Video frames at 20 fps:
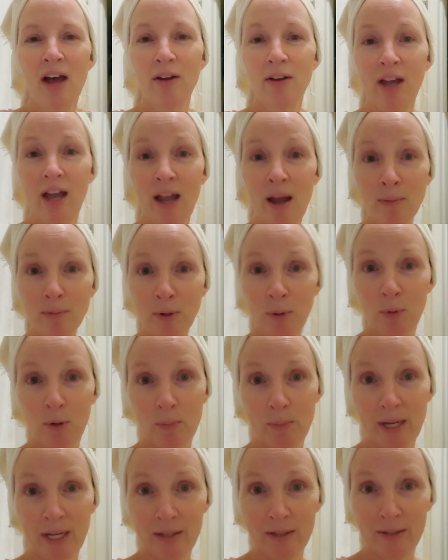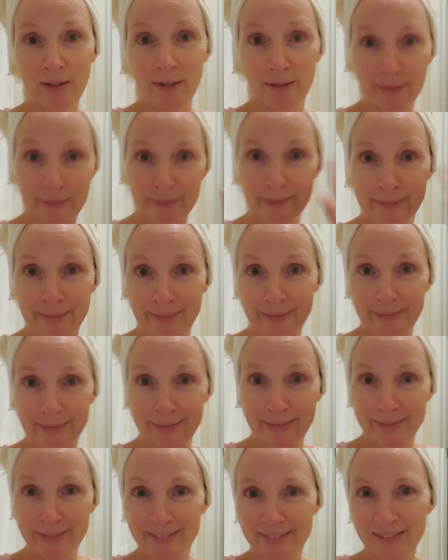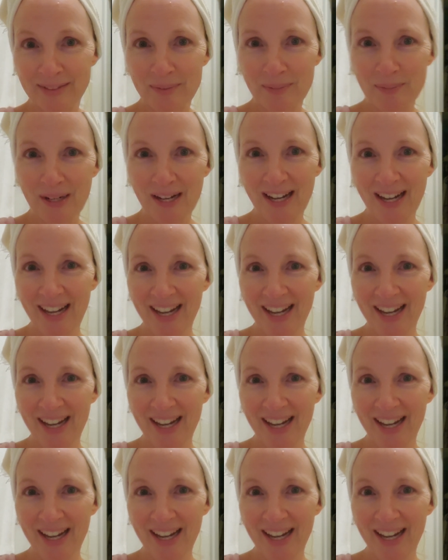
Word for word: okay, I'm going to bed. Bye.